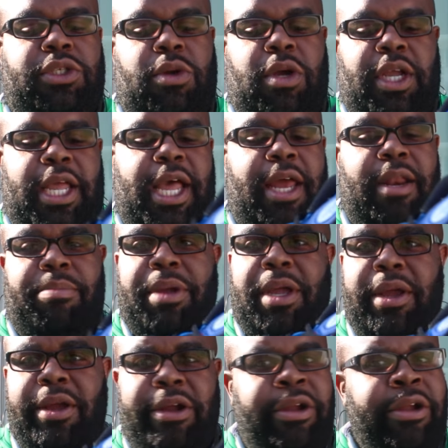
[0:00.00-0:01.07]
So I got a
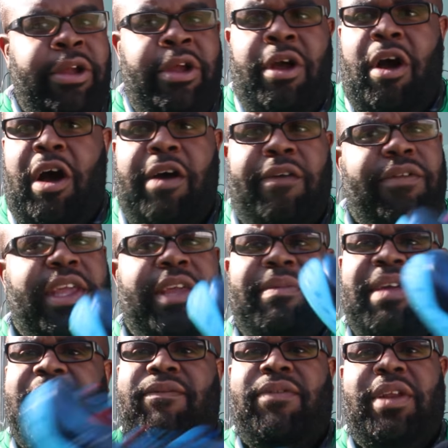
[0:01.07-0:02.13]
pair off
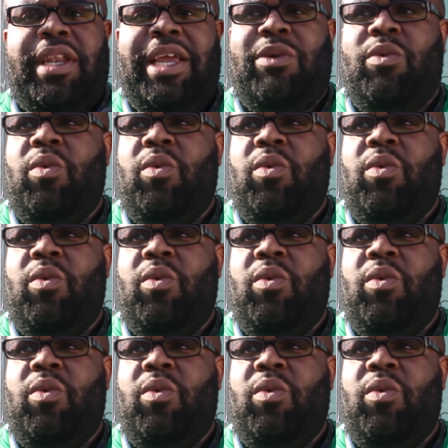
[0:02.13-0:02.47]
eBay for like